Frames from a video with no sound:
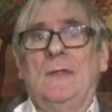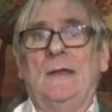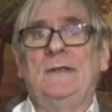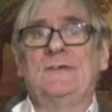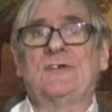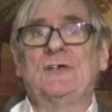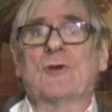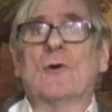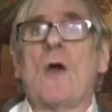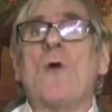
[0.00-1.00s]
Then she
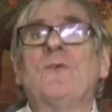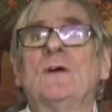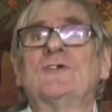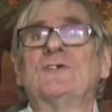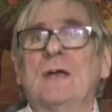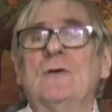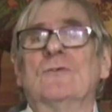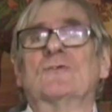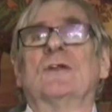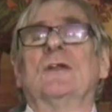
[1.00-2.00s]
took off her
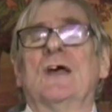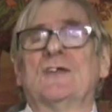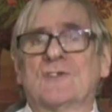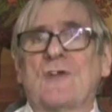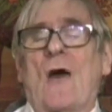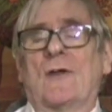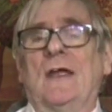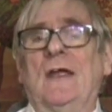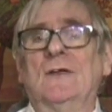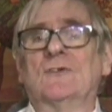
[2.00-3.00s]
shoes and her
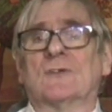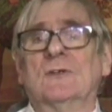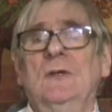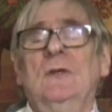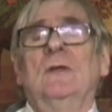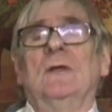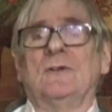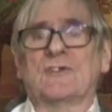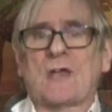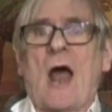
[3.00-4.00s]
stockings
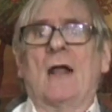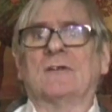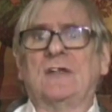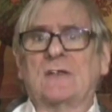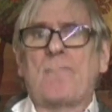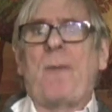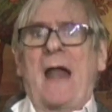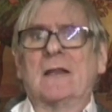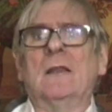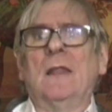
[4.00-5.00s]
and started to
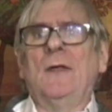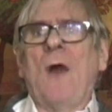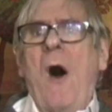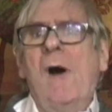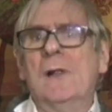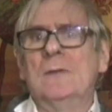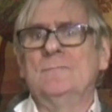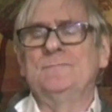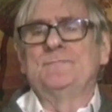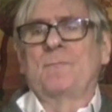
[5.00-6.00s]
paddle and all.